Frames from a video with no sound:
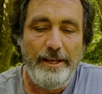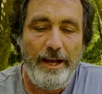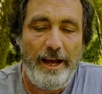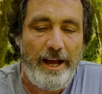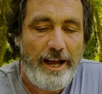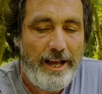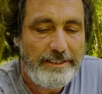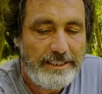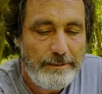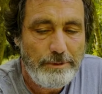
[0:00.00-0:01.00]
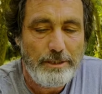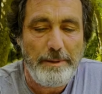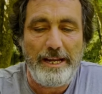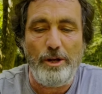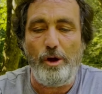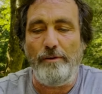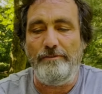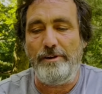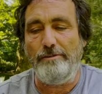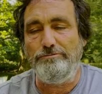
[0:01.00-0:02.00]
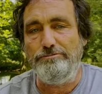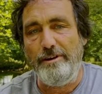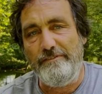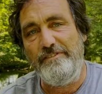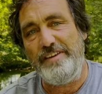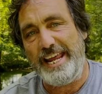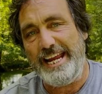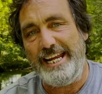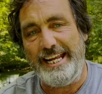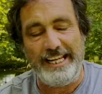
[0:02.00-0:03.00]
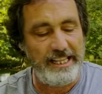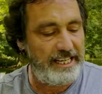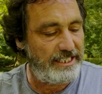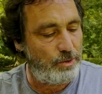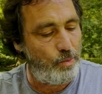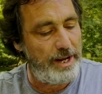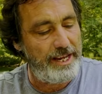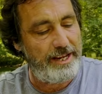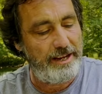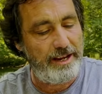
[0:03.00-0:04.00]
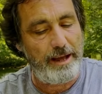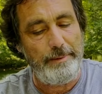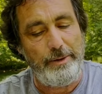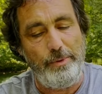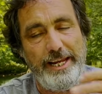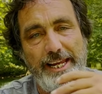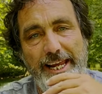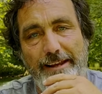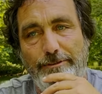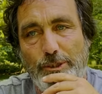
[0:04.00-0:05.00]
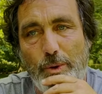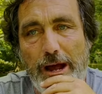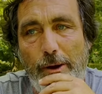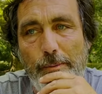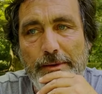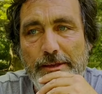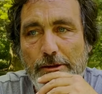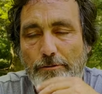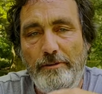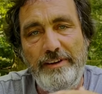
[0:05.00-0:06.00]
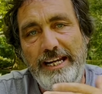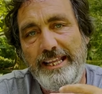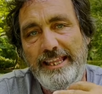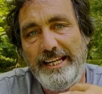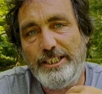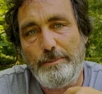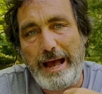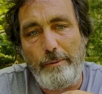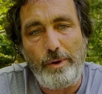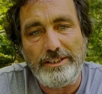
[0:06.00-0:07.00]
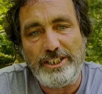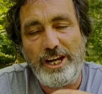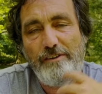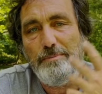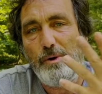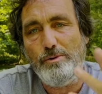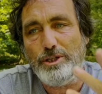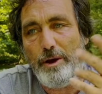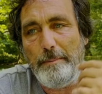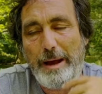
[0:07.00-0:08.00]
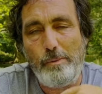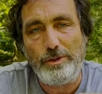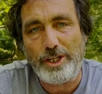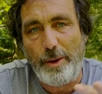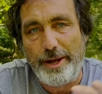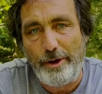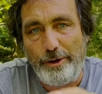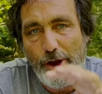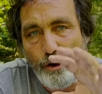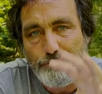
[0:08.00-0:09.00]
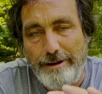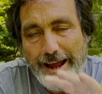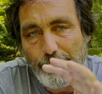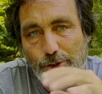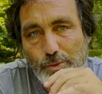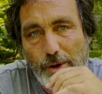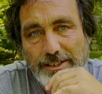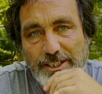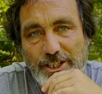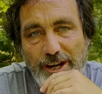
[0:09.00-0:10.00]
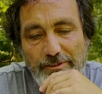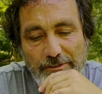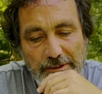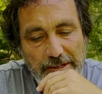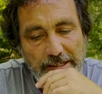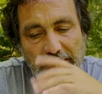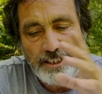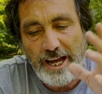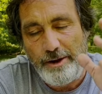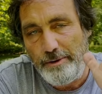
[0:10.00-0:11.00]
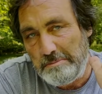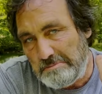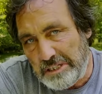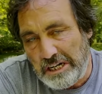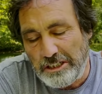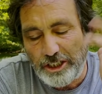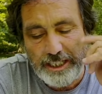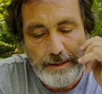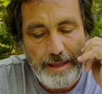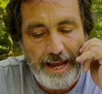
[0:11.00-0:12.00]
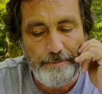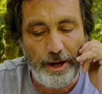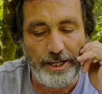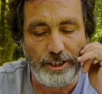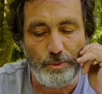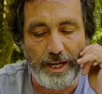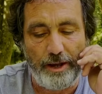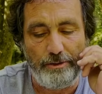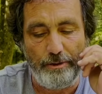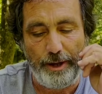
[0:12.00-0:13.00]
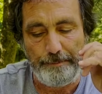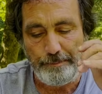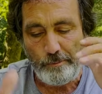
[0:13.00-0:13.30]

that. Seems to be a lot of revealing this week, coming week here as well. Revealing things about oneself, but also about what's going on around oneself. So, you know, just keep that in mind as we go through it.